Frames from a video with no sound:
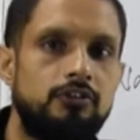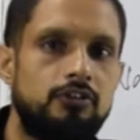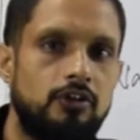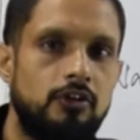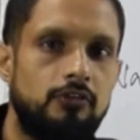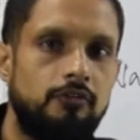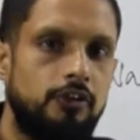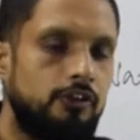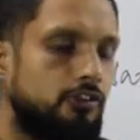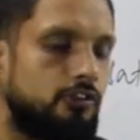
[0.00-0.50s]

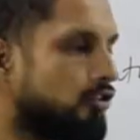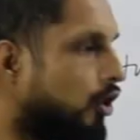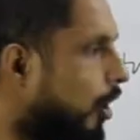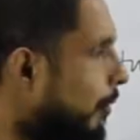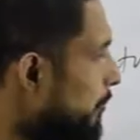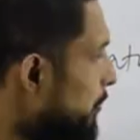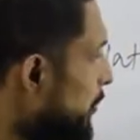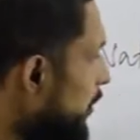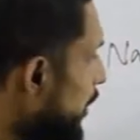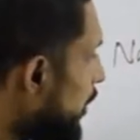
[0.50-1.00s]
surface
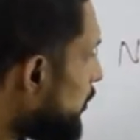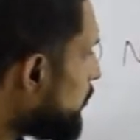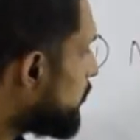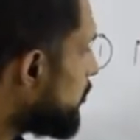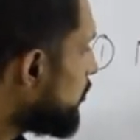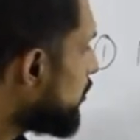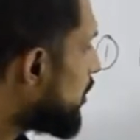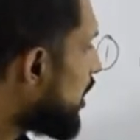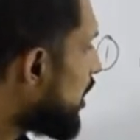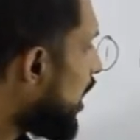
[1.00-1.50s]
compared
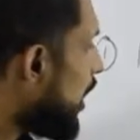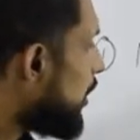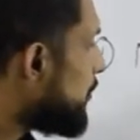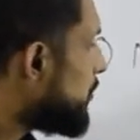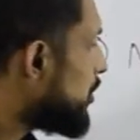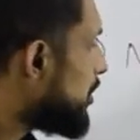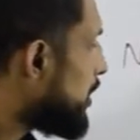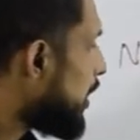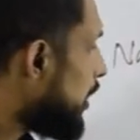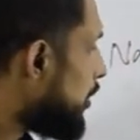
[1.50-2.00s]
to
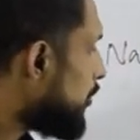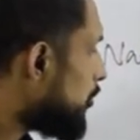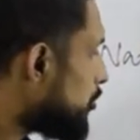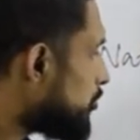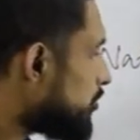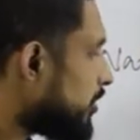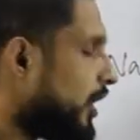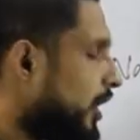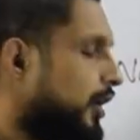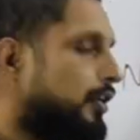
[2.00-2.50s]
carbon
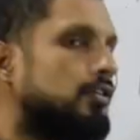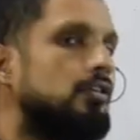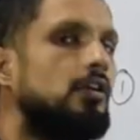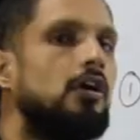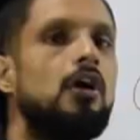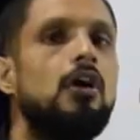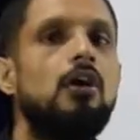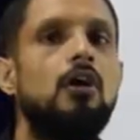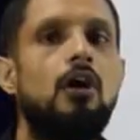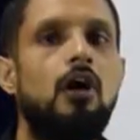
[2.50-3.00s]
dioxide
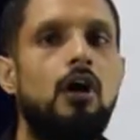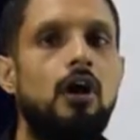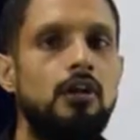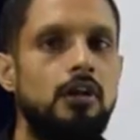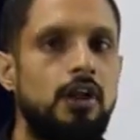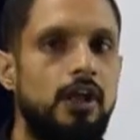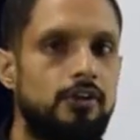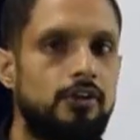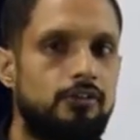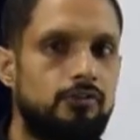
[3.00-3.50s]
on
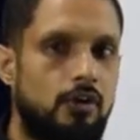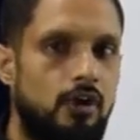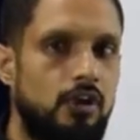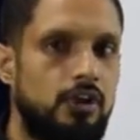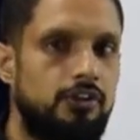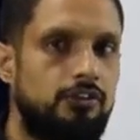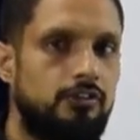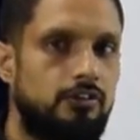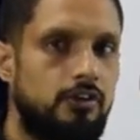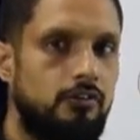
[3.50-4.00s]
a
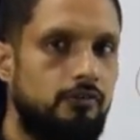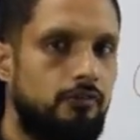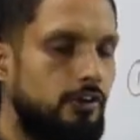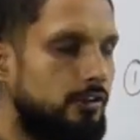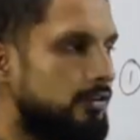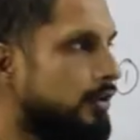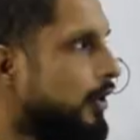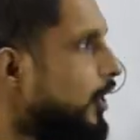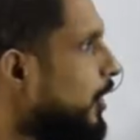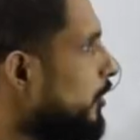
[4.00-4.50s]
solid surface.